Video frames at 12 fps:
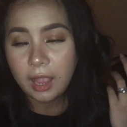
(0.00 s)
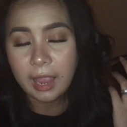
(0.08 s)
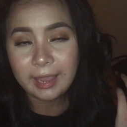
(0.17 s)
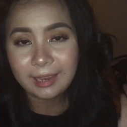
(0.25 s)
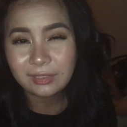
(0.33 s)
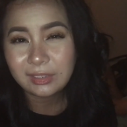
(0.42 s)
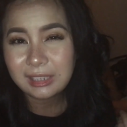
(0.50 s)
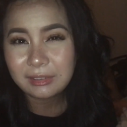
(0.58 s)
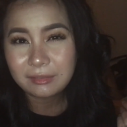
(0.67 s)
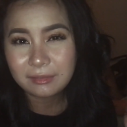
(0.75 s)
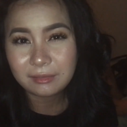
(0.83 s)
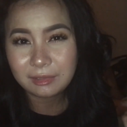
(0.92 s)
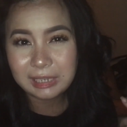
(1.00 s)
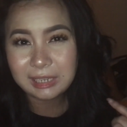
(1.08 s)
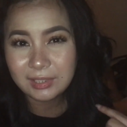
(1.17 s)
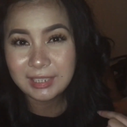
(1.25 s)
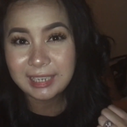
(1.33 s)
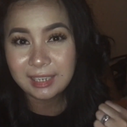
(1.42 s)
I actually
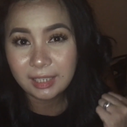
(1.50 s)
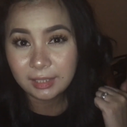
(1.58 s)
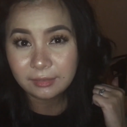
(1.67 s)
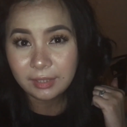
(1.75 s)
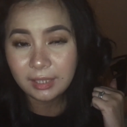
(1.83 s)
really love